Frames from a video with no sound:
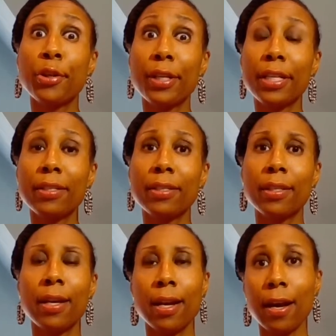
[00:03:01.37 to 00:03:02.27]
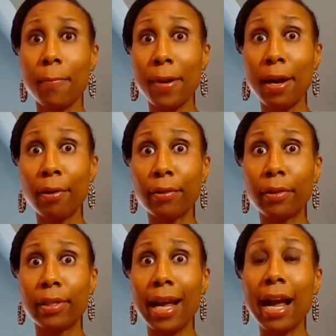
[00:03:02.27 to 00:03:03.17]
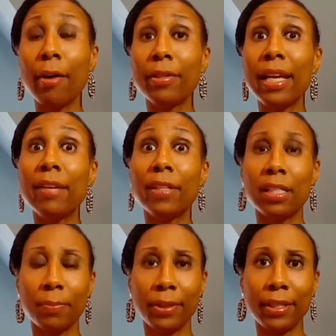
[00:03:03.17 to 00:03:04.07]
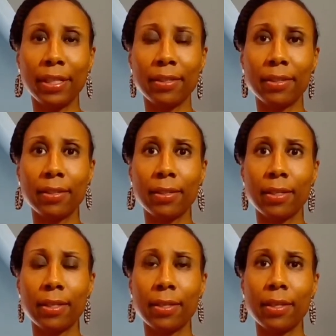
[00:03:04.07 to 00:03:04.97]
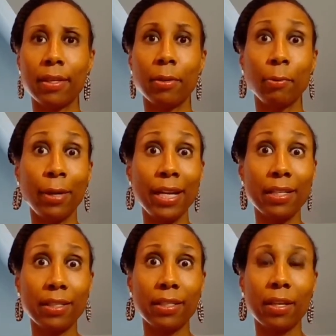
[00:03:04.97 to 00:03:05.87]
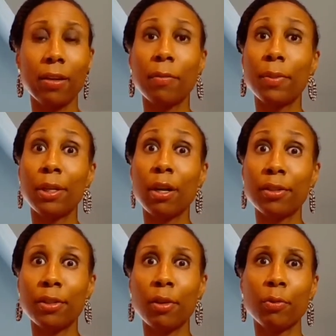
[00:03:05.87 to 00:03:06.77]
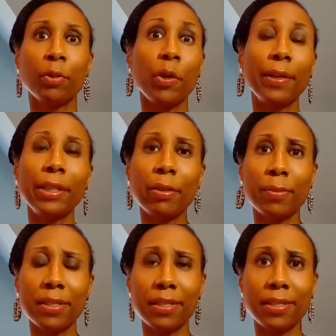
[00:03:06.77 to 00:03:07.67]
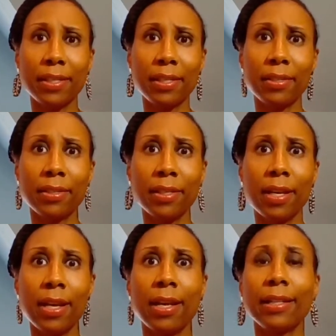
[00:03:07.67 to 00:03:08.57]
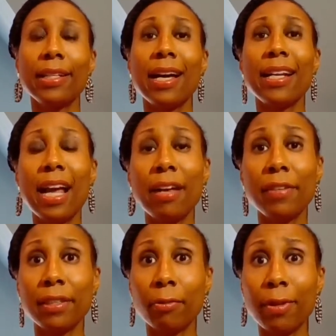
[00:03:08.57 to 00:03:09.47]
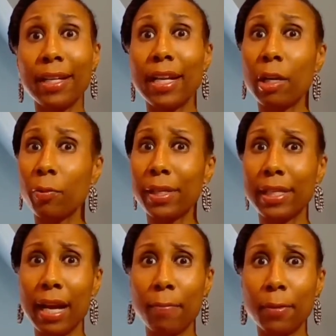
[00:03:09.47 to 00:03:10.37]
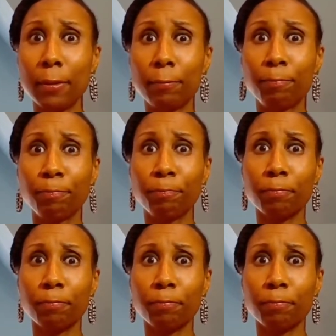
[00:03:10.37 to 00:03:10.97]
journeys about how they've experienced race, but also growing their businesses, not having the right equity capital.